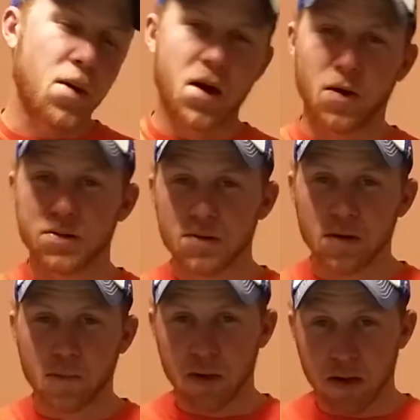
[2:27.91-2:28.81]
bears
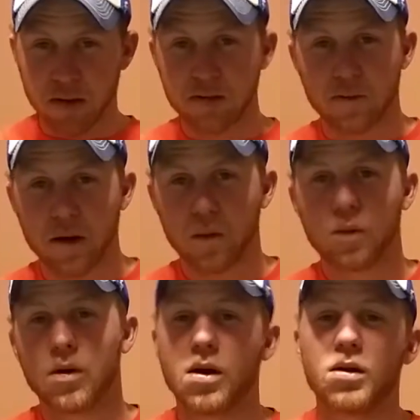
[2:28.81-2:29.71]
and pigs
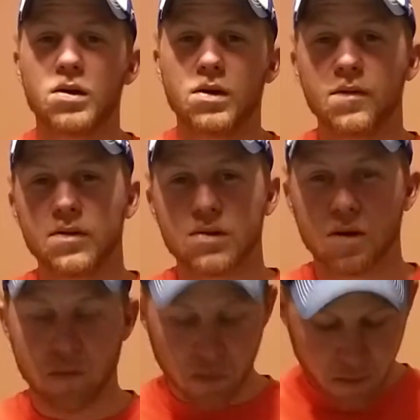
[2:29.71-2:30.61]
around where I live,
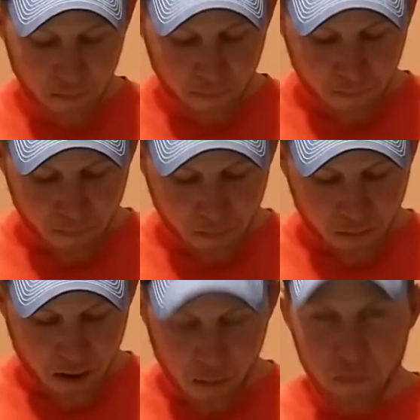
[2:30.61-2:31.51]
so
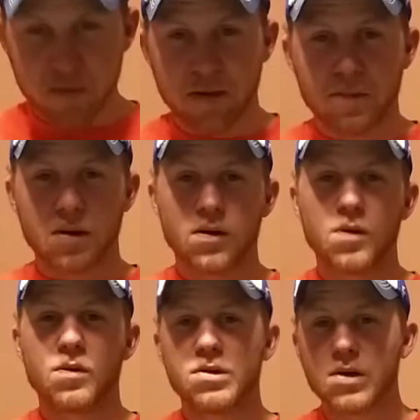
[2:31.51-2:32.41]
I want something to
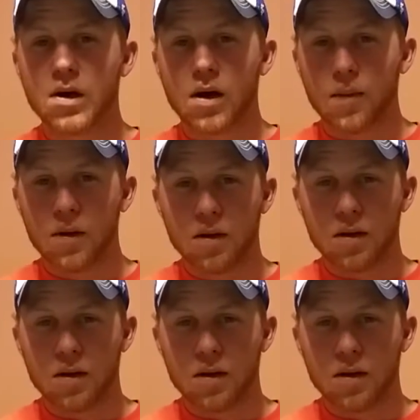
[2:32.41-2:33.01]
do the job.